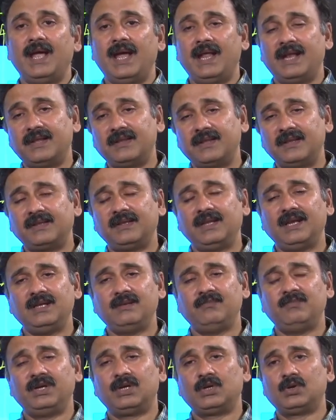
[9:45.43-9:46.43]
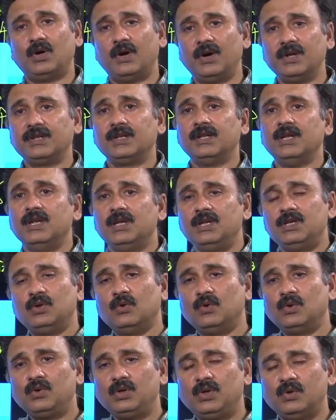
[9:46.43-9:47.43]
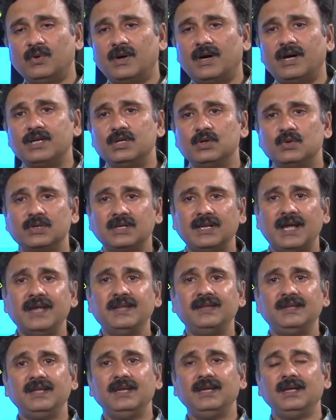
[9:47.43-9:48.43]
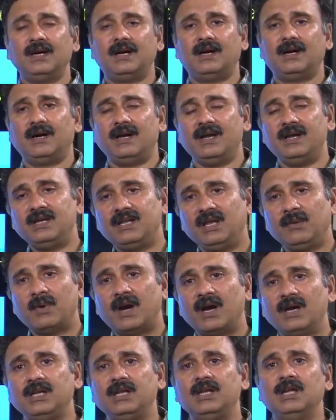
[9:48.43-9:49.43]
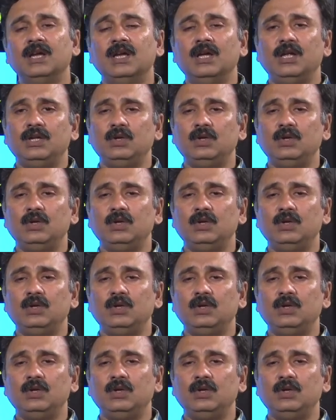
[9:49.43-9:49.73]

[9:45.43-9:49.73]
And as I said, because you are utilizing antibody,